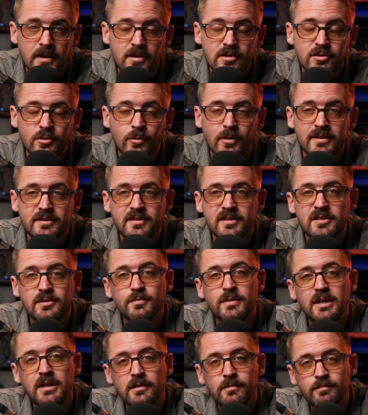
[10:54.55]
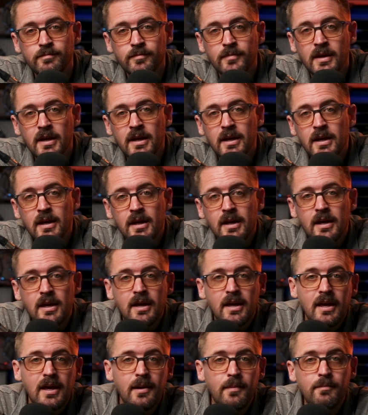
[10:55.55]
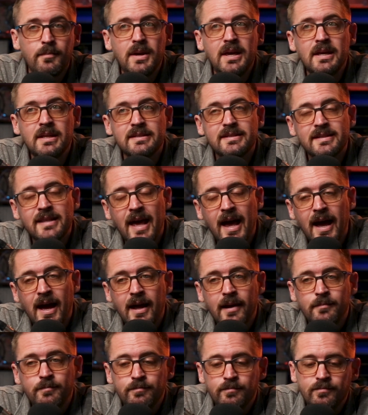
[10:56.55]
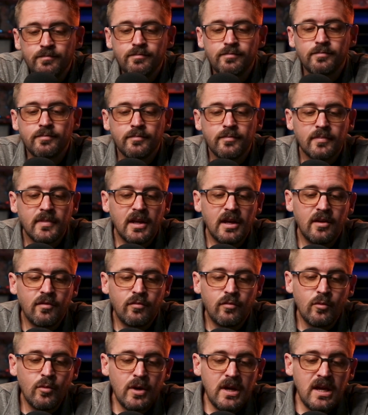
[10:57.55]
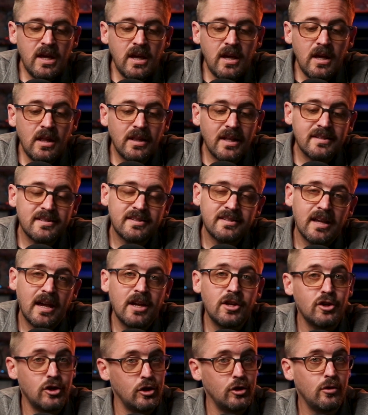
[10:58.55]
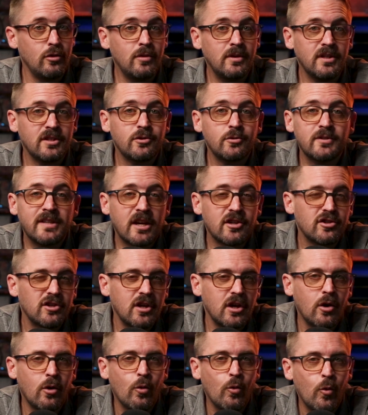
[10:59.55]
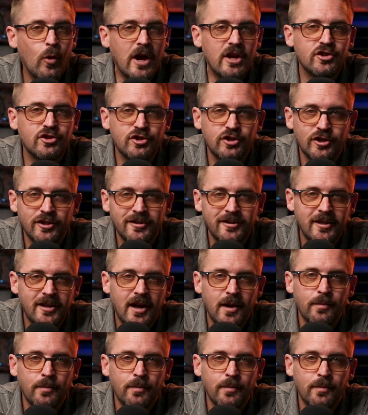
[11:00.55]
So what does this mean? It means that if we, let's say, do, and this was actually a question that